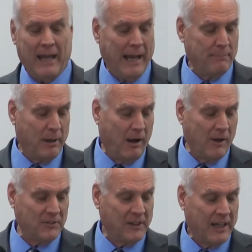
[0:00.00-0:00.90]
And
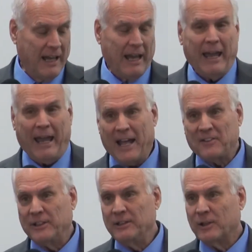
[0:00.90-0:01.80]
Paul's
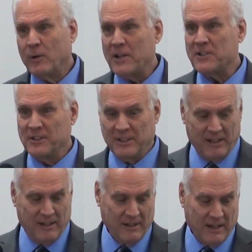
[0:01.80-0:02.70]
asking a question
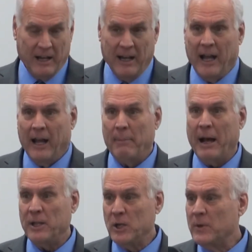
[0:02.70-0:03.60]
here
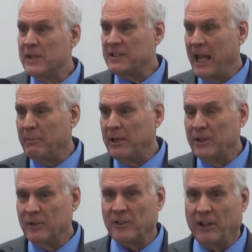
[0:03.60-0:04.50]
about you examining
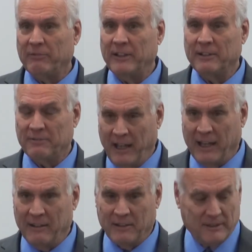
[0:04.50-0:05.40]
yourself in the
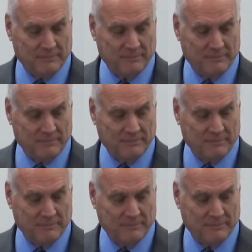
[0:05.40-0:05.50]
faith.